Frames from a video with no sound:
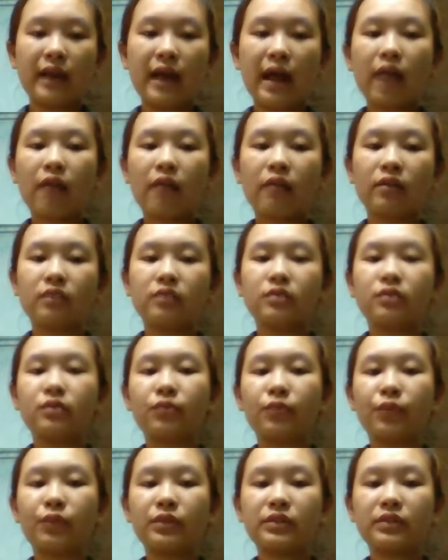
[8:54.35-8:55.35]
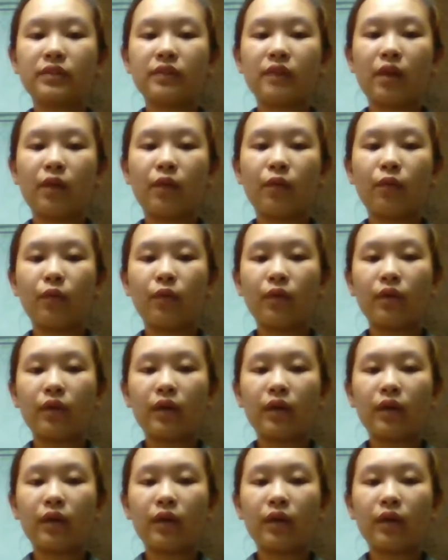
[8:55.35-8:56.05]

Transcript: hours with no